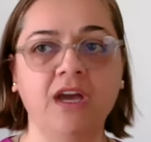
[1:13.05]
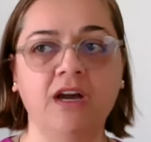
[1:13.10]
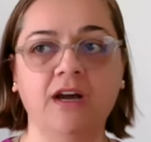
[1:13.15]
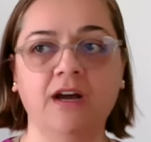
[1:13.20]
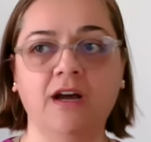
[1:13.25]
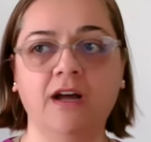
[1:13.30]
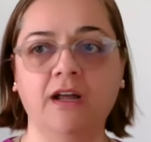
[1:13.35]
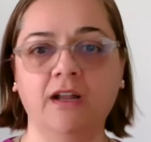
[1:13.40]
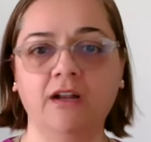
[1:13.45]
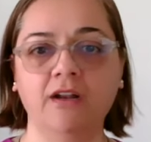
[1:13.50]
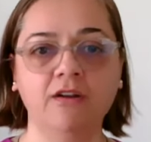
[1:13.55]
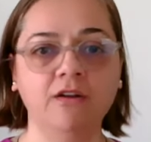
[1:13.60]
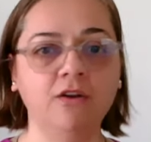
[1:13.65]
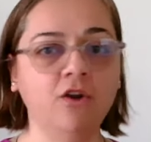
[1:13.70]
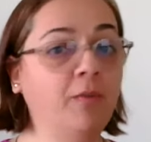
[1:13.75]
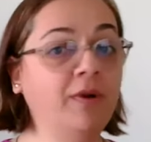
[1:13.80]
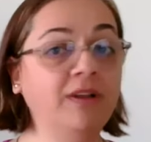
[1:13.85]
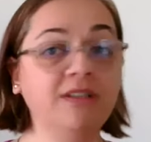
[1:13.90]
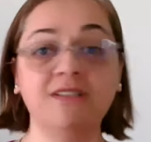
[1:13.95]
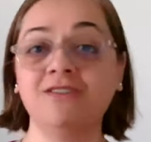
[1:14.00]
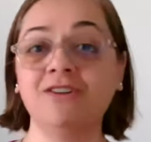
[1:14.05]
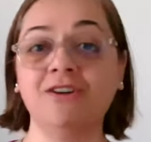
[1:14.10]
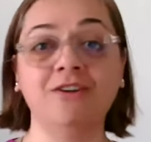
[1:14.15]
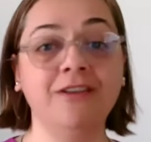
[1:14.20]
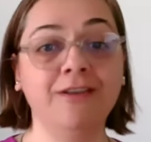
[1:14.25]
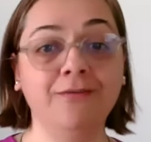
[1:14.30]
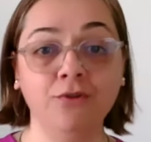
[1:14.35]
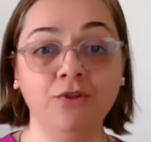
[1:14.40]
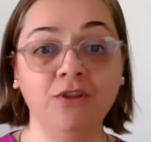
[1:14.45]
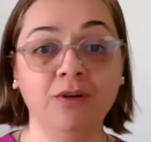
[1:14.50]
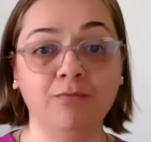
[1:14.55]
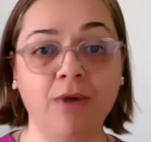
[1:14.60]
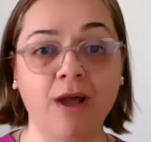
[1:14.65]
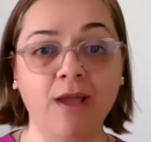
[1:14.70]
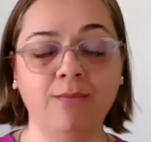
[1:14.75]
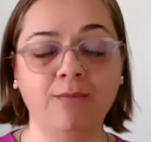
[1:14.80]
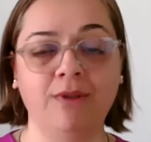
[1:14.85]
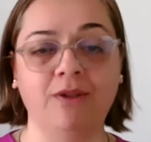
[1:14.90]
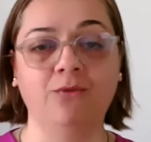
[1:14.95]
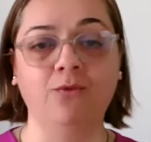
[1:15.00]
Uh, nobody's going to give you the
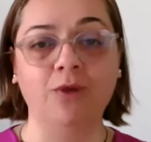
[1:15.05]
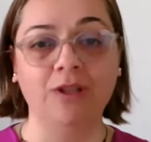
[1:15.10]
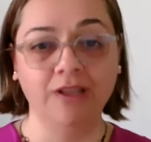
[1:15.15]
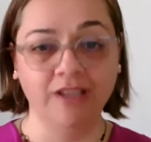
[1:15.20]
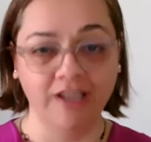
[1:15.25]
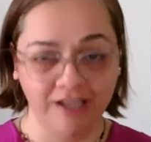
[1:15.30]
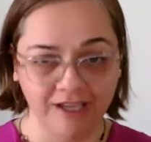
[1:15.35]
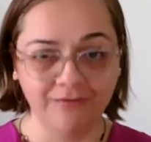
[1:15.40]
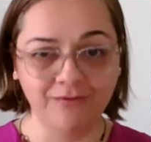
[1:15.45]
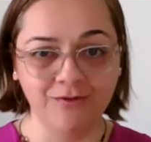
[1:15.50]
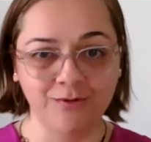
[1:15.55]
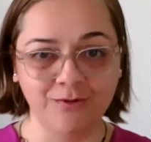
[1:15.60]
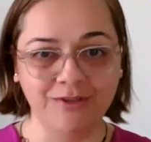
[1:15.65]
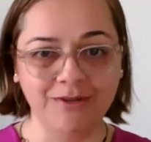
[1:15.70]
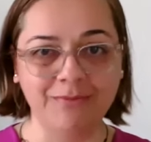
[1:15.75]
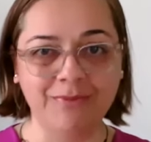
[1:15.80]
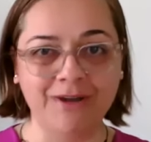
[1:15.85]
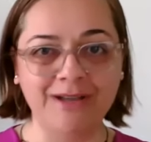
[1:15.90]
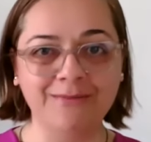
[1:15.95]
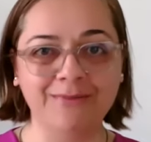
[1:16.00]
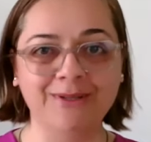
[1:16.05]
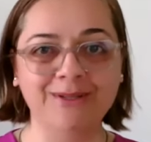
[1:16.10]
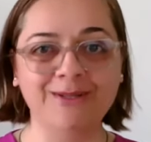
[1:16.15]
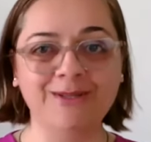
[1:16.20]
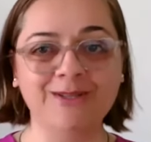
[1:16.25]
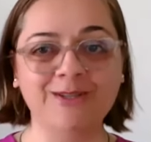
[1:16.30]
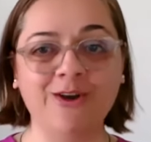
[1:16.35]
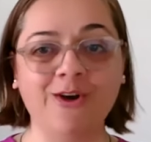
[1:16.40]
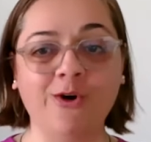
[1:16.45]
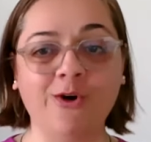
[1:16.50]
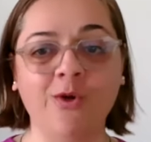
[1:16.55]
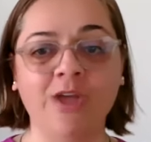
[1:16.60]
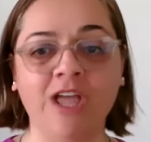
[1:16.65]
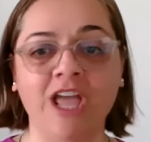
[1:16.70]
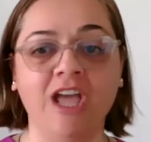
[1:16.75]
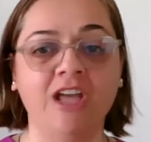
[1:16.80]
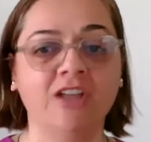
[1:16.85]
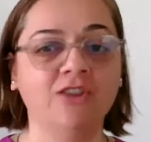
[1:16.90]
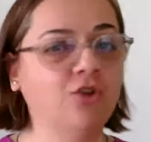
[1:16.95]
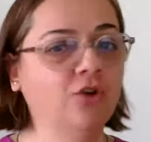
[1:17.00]
Bible. Well, he gives you the Bible. So
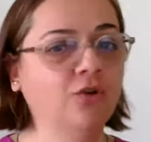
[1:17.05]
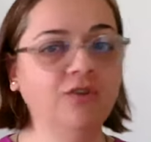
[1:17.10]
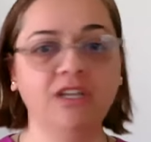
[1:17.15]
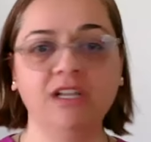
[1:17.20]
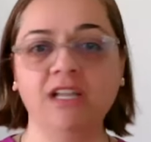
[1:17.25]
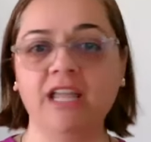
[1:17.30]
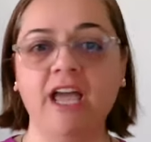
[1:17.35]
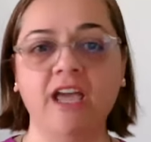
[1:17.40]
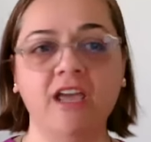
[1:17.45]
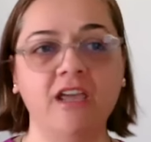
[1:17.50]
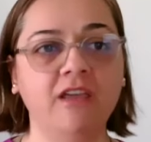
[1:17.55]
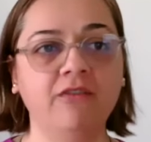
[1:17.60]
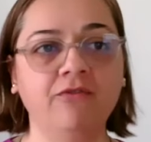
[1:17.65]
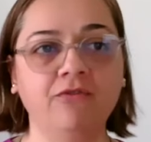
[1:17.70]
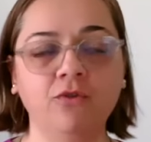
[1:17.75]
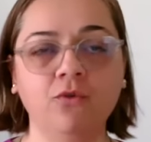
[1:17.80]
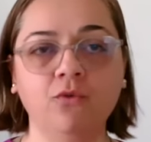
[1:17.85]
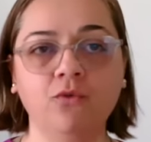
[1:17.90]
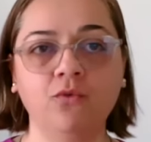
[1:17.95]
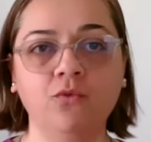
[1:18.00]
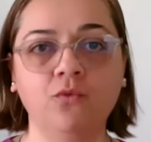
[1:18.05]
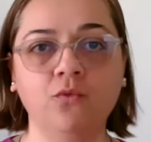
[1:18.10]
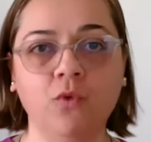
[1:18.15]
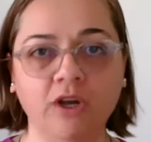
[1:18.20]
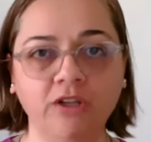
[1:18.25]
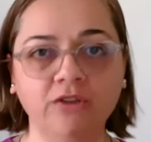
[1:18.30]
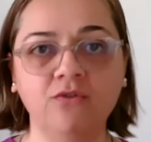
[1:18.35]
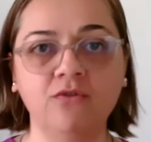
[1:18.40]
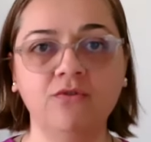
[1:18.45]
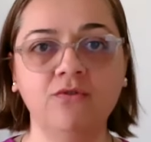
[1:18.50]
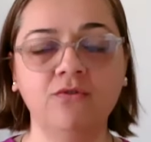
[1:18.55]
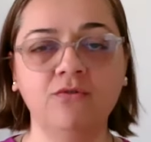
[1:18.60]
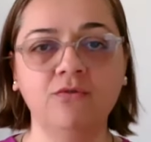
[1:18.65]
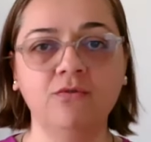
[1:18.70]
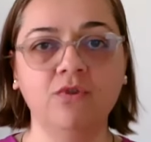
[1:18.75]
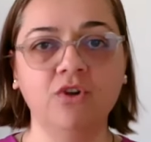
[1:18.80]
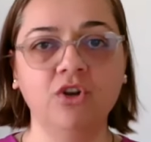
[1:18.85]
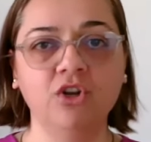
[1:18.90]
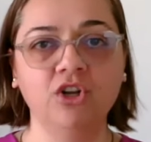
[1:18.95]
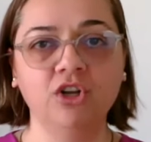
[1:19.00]
don't delay. If you want to
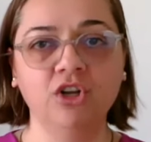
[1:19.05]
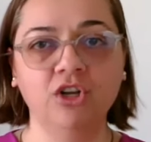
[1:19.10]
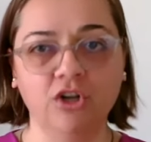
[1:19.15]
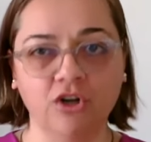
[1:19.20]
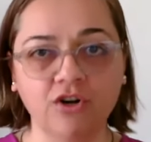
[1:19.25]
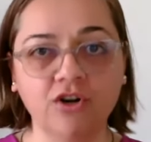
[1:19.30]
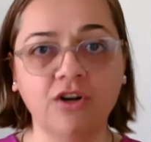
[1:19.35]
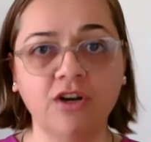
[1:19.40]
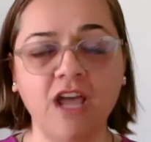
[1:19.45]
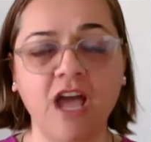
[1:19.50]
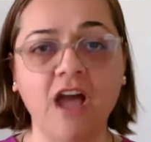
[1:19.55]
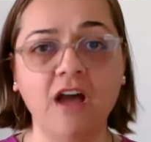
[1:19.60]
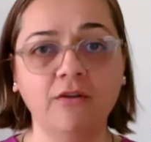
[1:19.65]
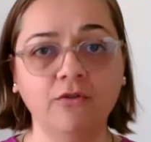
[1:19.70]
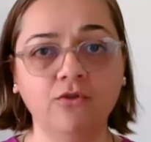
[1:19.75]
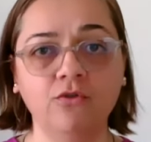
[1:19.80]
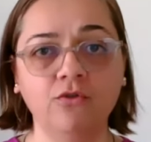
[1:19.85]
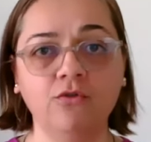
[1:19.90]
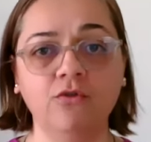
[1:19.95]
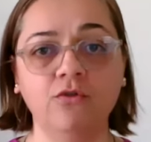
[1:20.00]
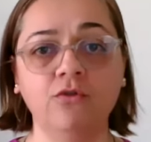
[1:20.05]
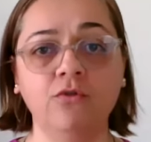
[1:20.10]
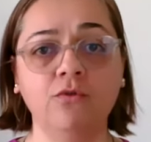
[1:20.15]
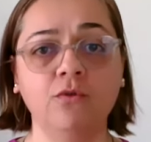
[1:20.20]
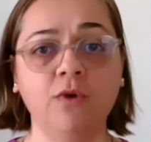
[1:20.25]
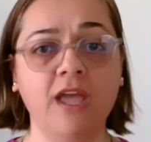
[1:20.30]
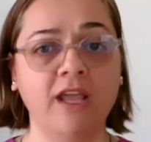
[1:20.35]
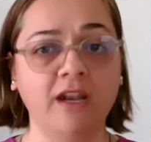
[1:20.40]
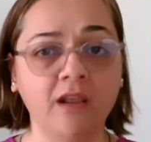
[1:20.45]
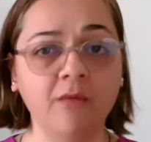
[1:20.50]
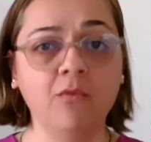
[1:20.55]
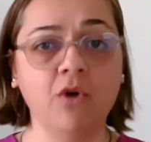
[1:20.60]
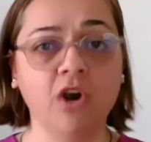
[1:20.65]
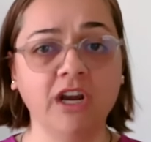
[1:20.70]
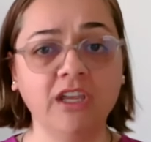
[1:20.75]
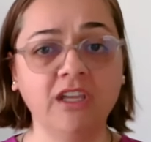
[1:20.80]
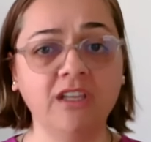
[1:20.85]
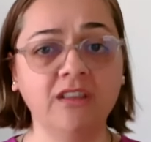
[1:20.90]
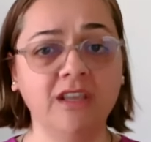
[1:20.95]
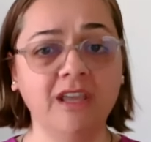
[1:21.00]
learn how to do any
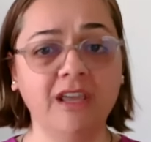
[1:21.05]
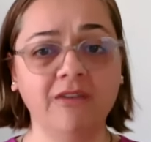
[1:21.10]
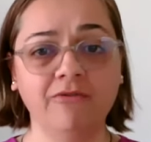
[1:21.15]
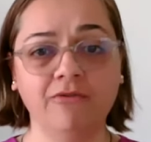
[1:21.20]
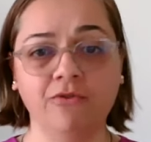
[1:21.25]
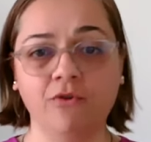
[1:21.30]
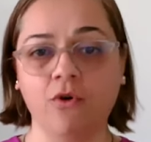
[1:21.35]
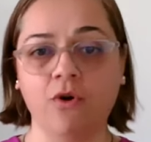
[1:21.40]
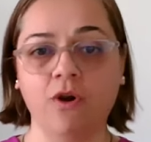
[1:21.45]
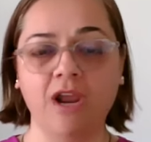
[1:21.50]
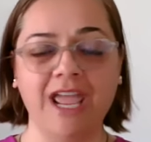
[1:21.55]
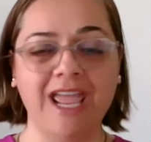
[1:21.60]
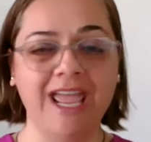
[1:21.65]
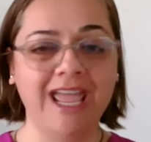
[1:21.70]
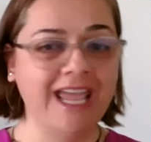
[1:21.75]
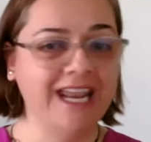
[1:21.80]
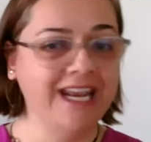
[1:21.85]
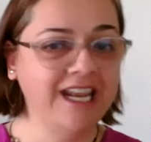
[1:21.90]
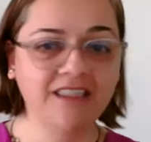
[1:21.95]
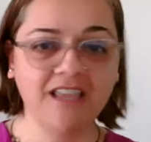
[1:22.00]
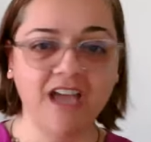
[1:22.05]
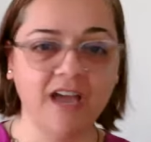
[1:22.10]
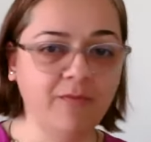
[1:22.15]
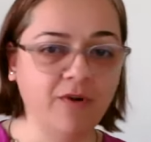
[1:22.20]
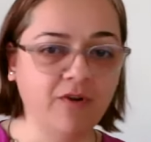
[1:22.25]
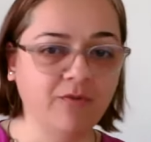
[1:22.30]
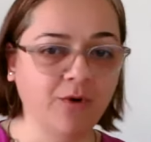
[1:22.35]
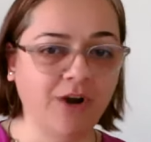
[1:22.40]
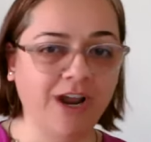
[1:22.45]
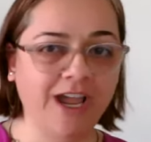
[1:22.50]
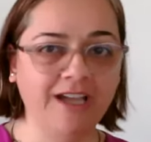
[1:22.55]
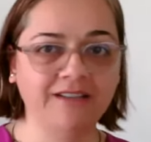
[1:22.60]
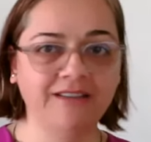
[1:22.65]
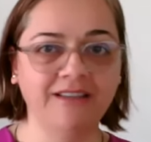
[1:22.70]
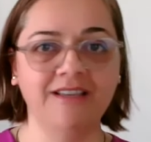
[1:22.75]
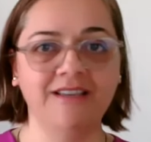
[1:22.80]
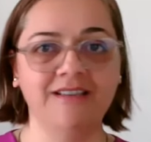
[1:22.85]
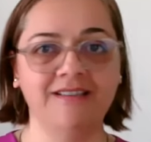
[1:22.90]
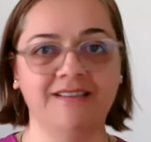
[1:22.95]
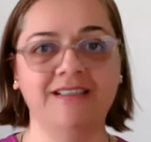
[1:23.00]
marketing for any type of
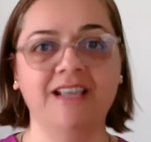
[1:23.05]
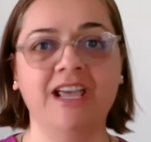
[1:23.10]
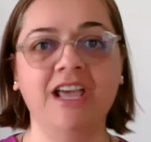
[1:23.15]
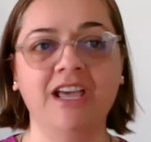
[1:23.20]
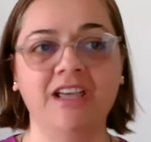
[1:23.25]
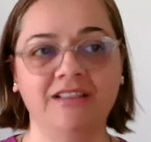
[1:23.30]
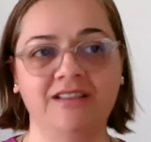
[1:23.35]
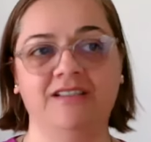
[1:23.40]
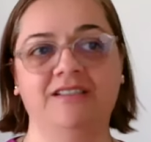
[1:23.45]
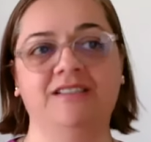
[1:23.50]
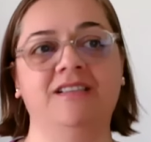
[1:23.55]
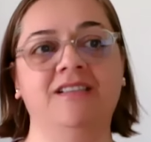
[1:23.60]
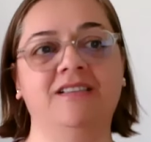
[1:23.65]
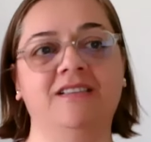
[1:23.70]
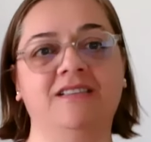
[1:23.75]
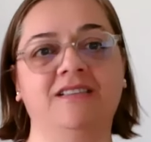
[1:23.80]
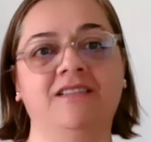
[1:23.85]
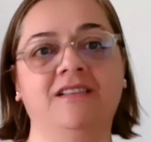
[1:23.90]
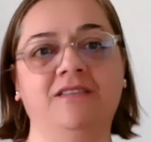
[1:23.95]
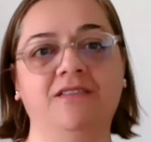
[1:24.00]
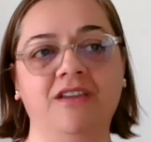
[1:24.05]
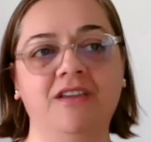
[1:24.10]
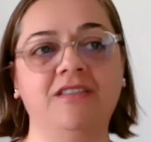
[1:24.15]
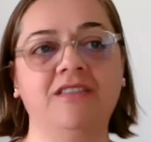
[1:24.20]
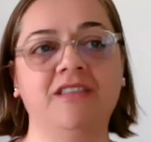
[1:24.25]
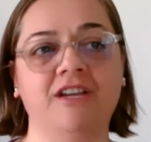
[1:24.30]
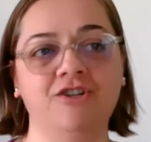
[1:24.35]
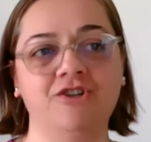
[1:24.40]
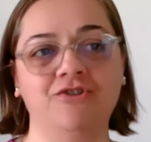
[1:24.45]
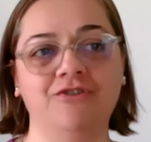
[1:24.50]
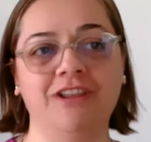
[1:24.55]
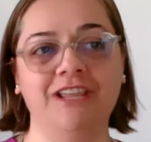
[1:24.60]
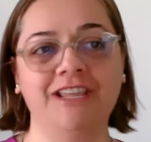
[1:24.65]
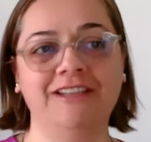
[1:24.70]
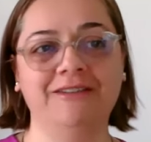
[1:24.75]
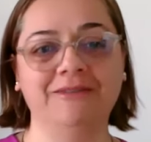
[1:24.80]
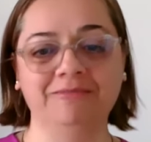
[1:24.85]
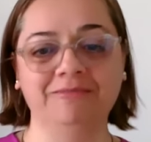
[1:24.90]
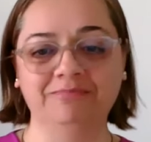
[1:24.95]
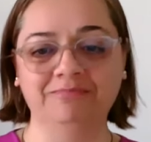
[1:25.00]
practice, this is the thing that you need.